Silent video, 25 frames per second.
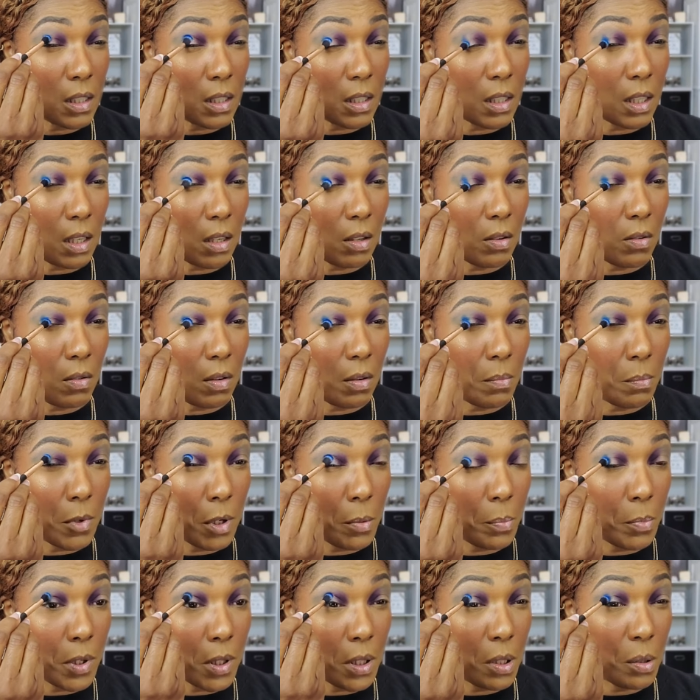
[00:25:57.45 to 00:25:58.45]
So I'm going
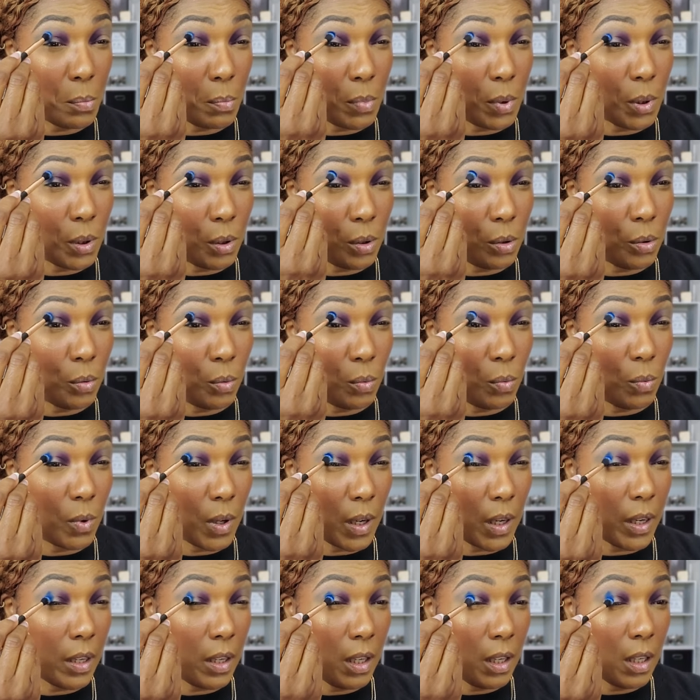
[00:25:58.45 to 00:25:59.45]
to put the blue
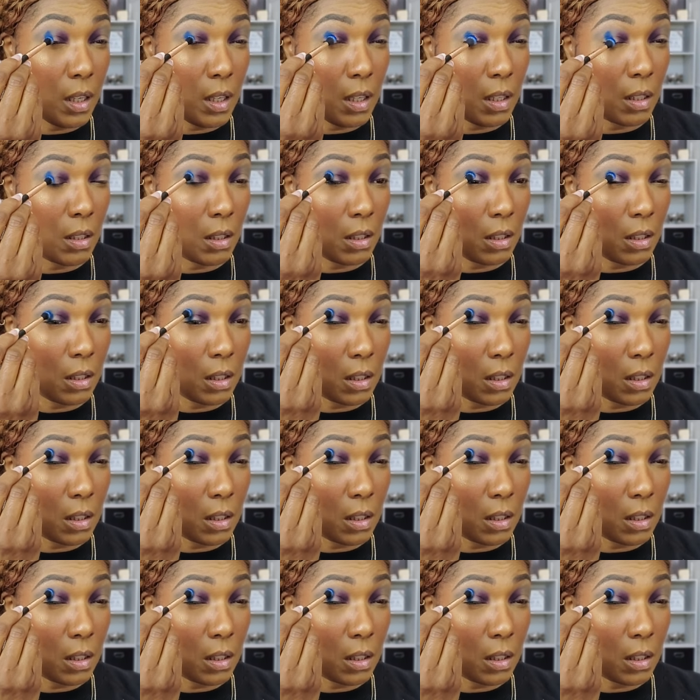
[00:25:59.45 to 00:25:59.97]
right here.